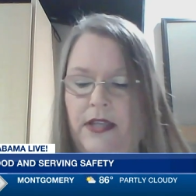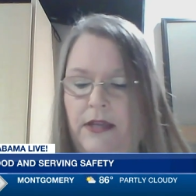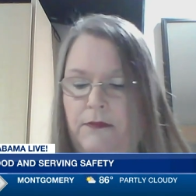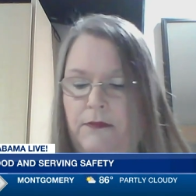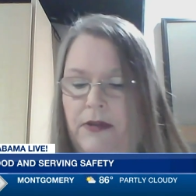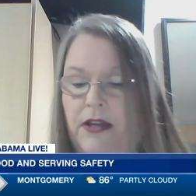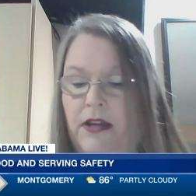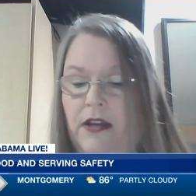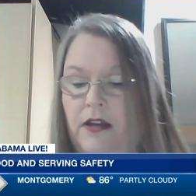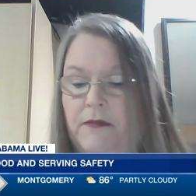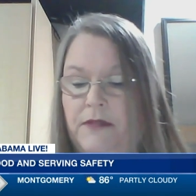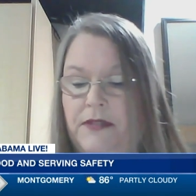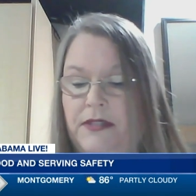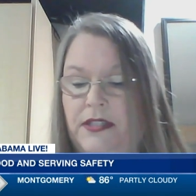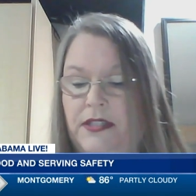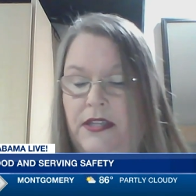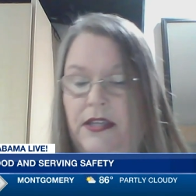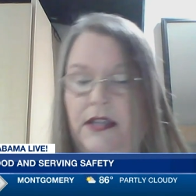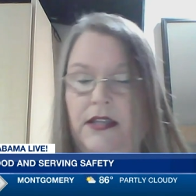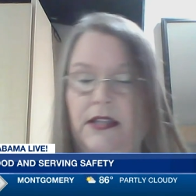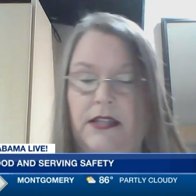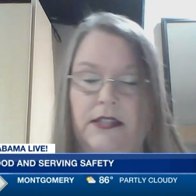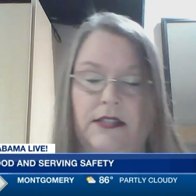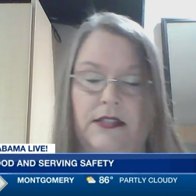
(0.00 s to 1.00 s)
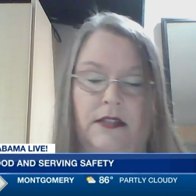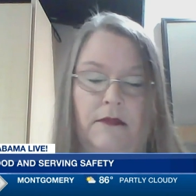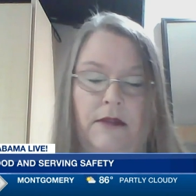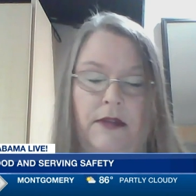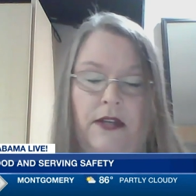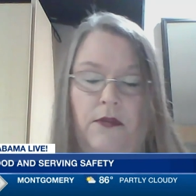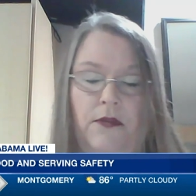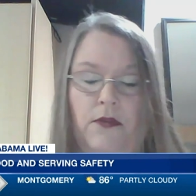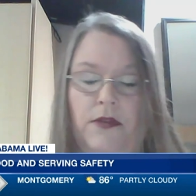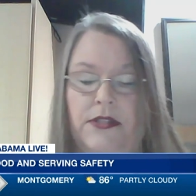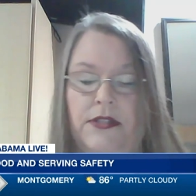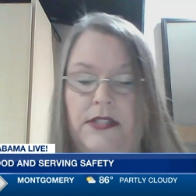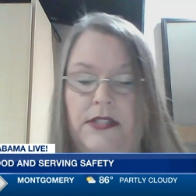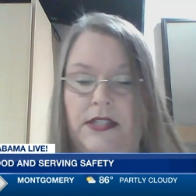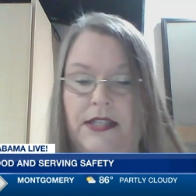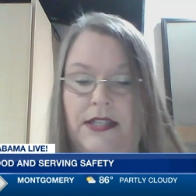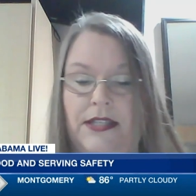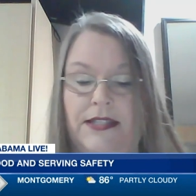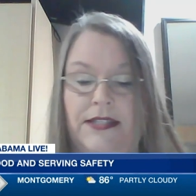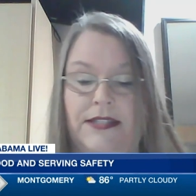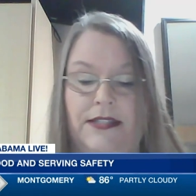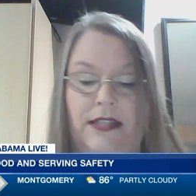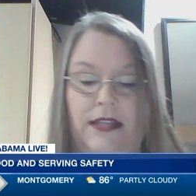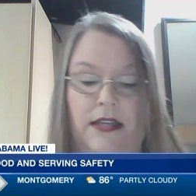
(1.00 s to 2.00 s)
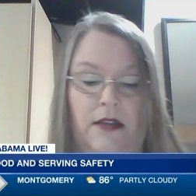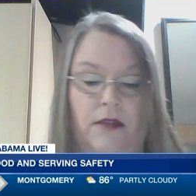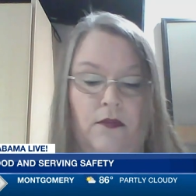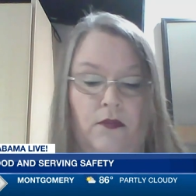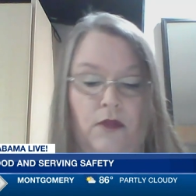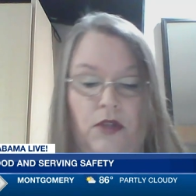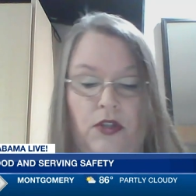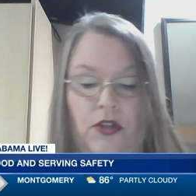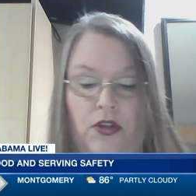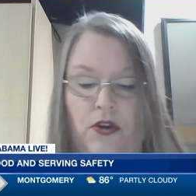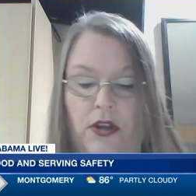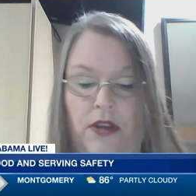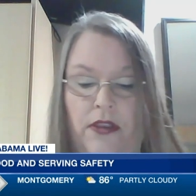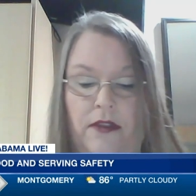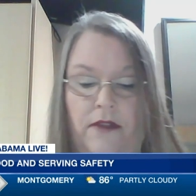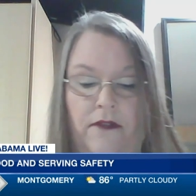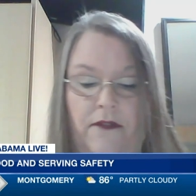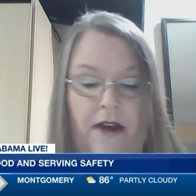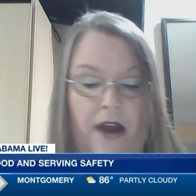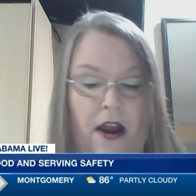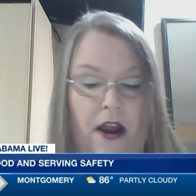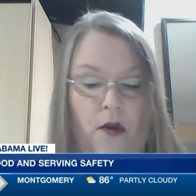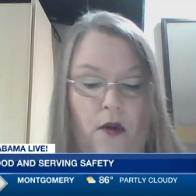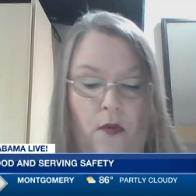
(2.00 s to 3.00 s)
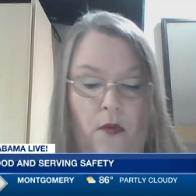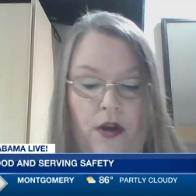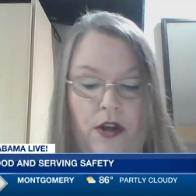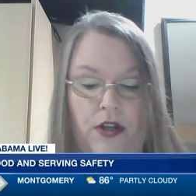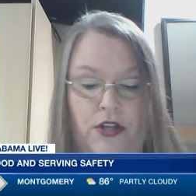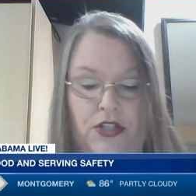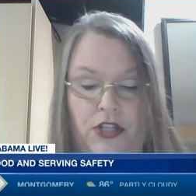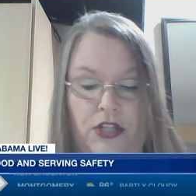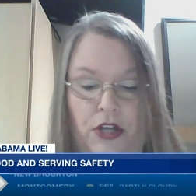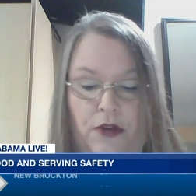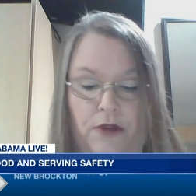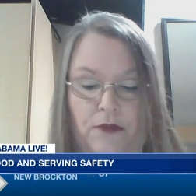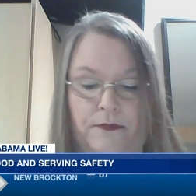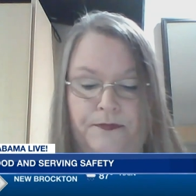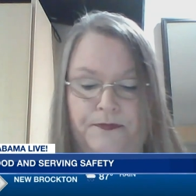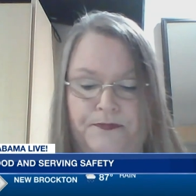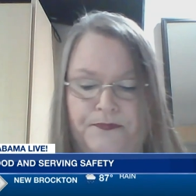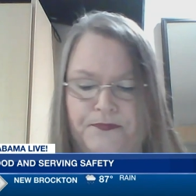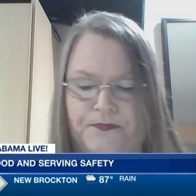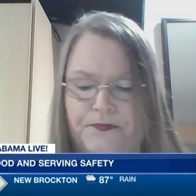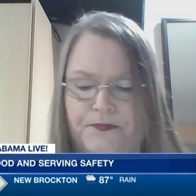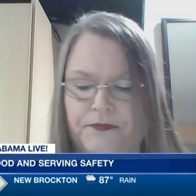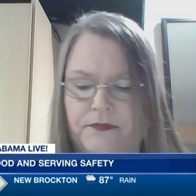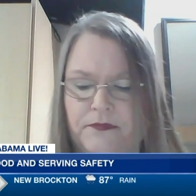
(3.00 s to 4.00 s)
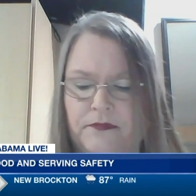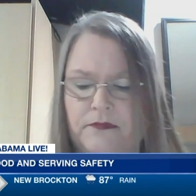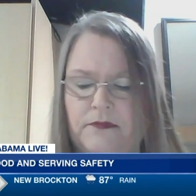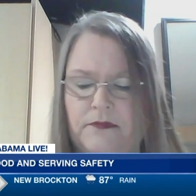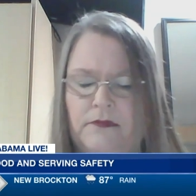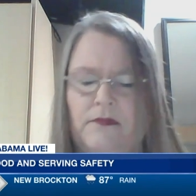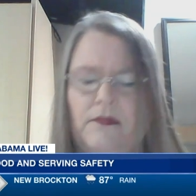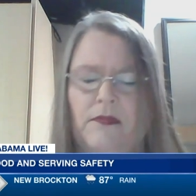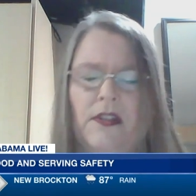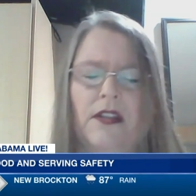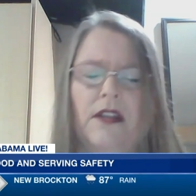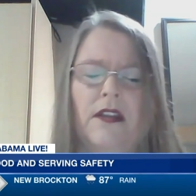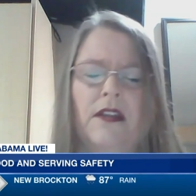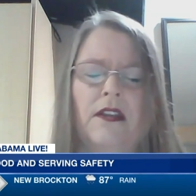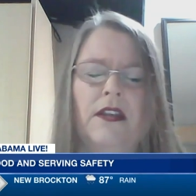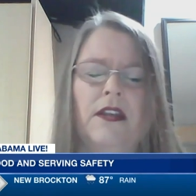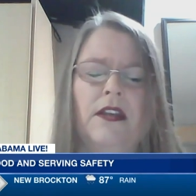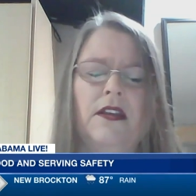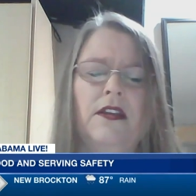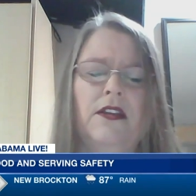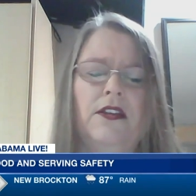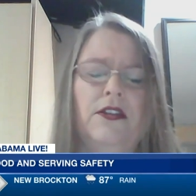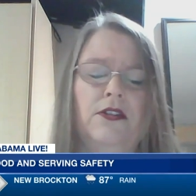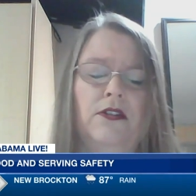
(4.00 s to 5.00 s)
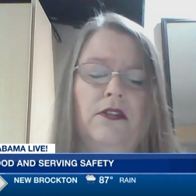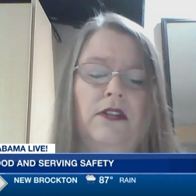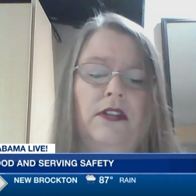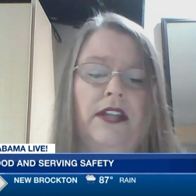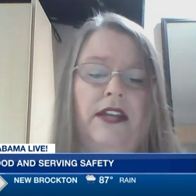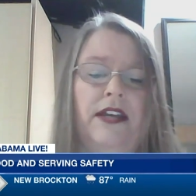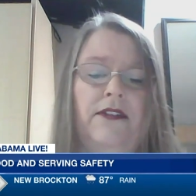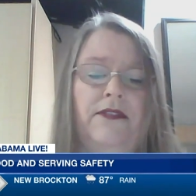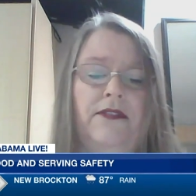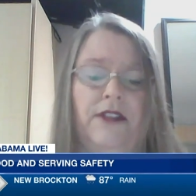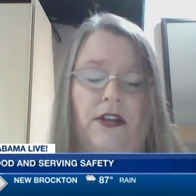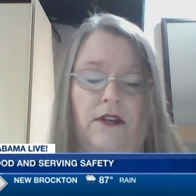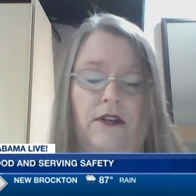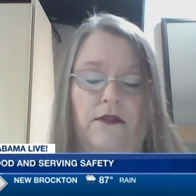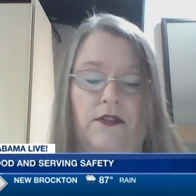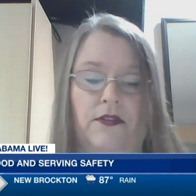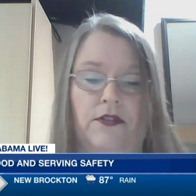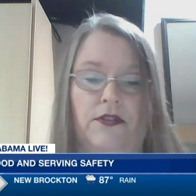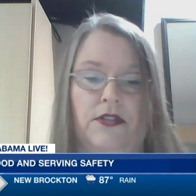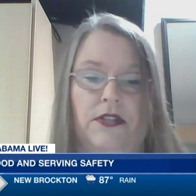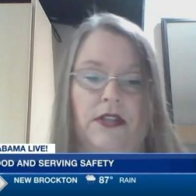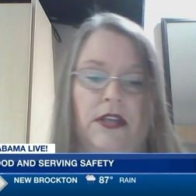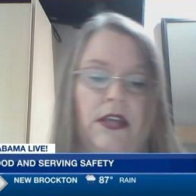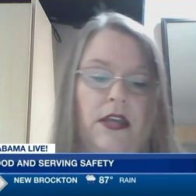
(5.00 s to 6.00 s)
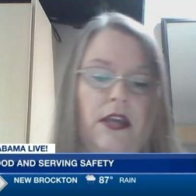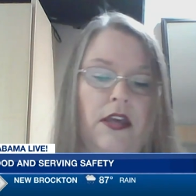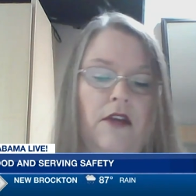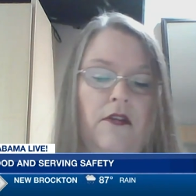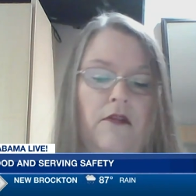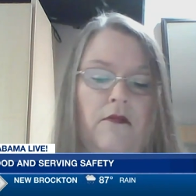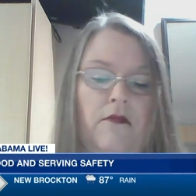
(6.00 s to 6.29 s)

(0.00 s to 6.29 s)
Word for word: be, become sick because nobody wants to get sick during the fireworks show. Your leftovers,